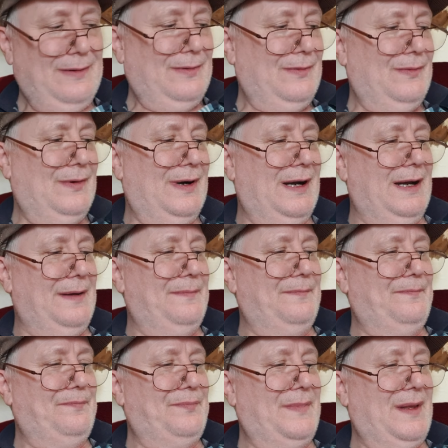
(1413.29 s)
Right.
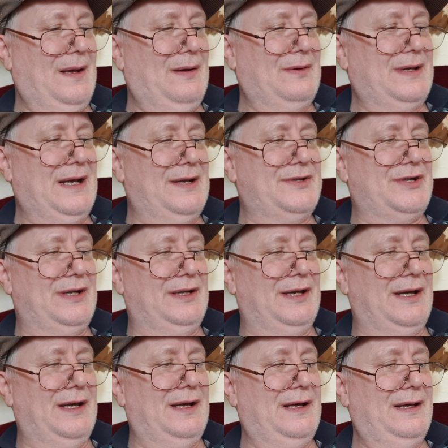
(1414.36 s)
I'll catch you
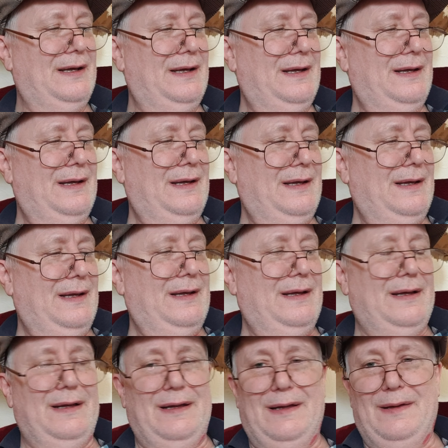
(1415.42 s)
later.
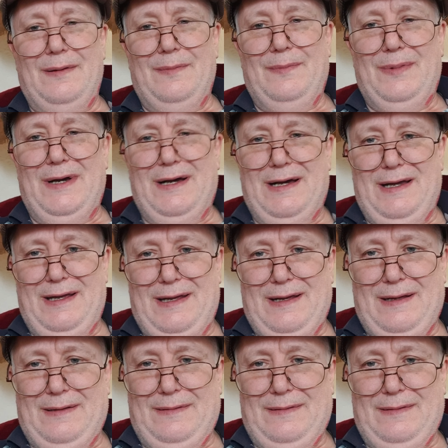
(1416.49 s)
Bye.